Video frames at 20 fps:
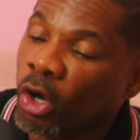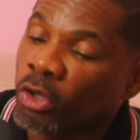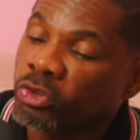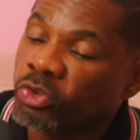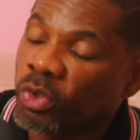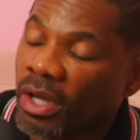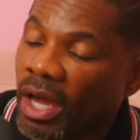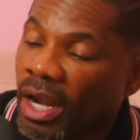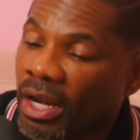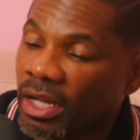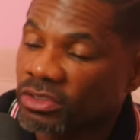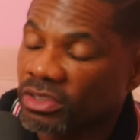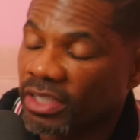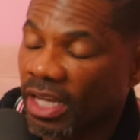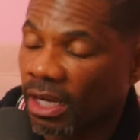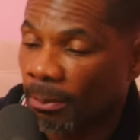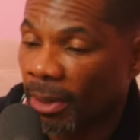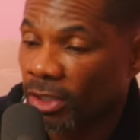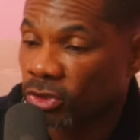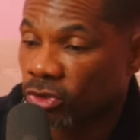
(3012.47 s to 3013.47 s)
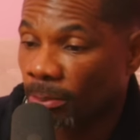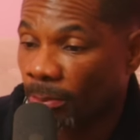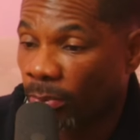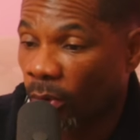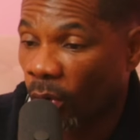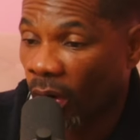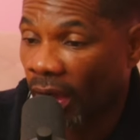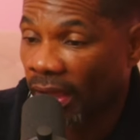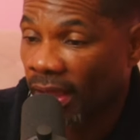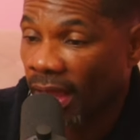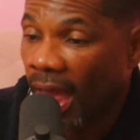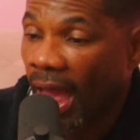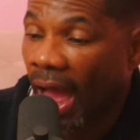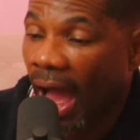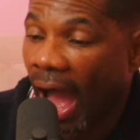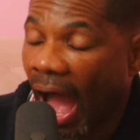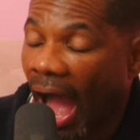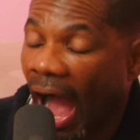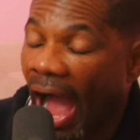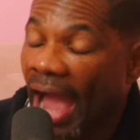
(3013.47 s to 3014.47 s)
you also gotta understand about your boy,
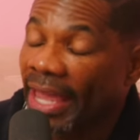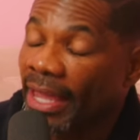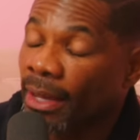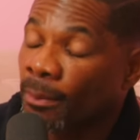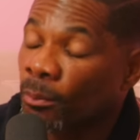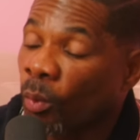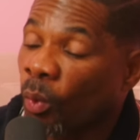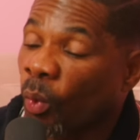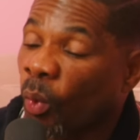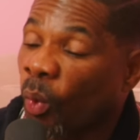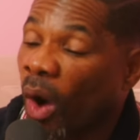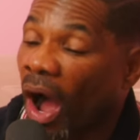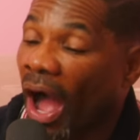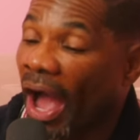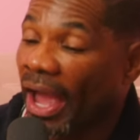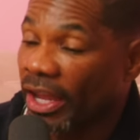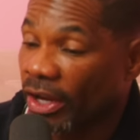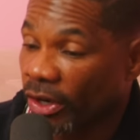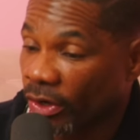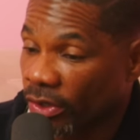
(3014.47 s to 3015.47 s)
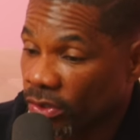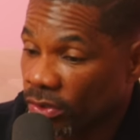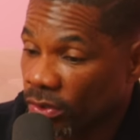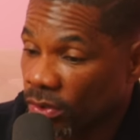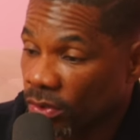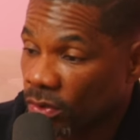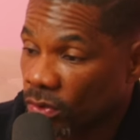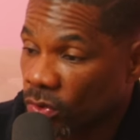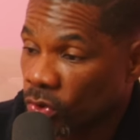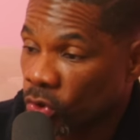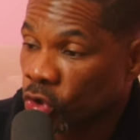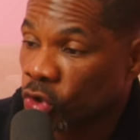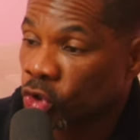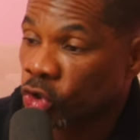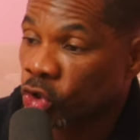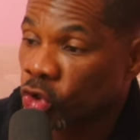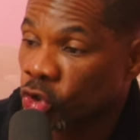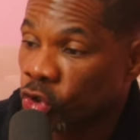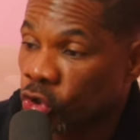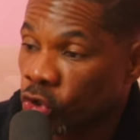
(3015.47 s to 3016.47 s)
I am wired
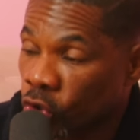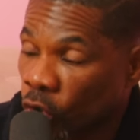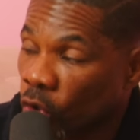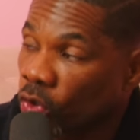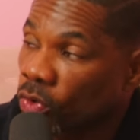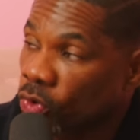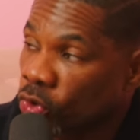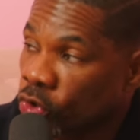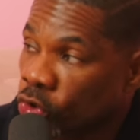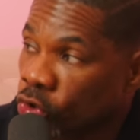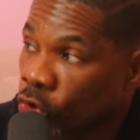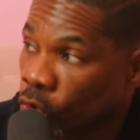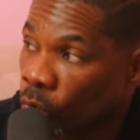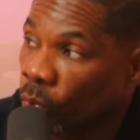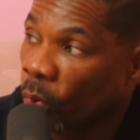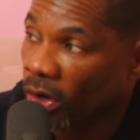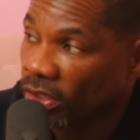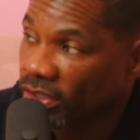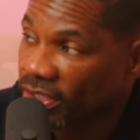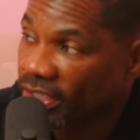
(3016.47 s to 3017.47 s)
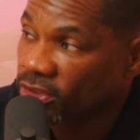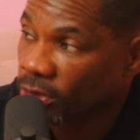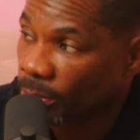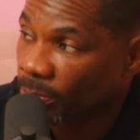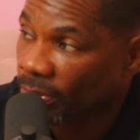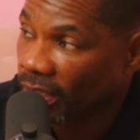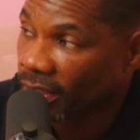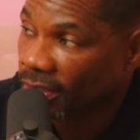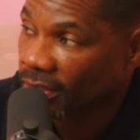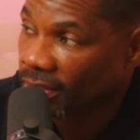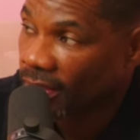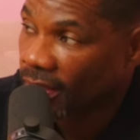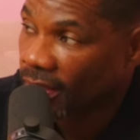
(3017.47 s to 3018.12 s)
to want discipline.